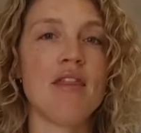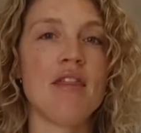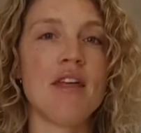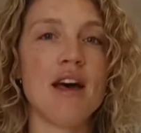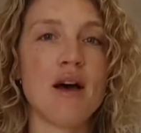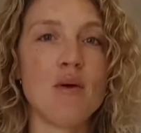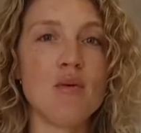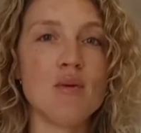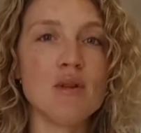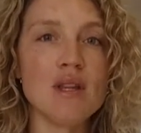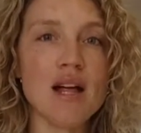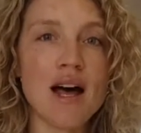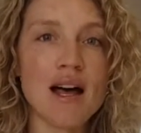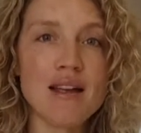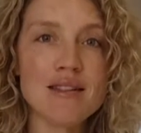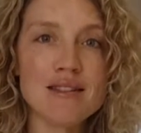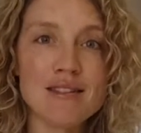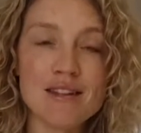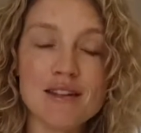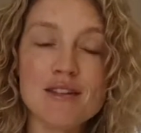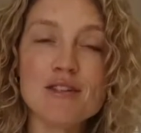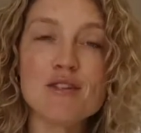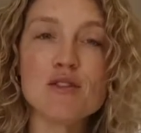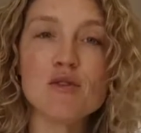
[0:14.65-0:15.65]
that will
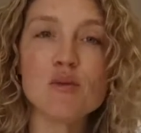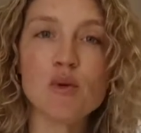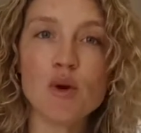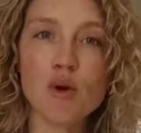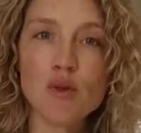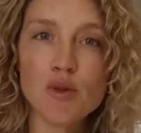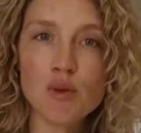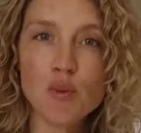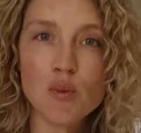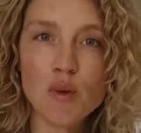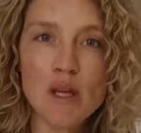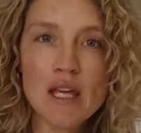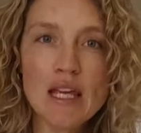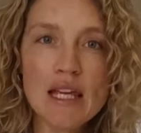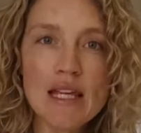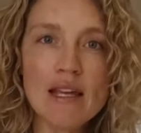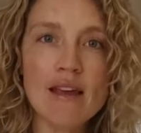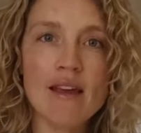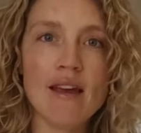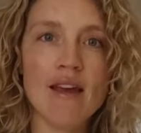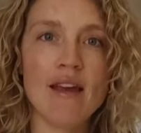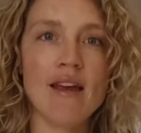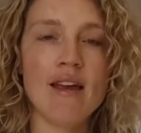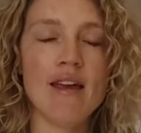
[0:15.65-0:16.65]
last us throughout the
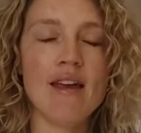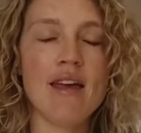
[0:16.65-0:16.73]
week,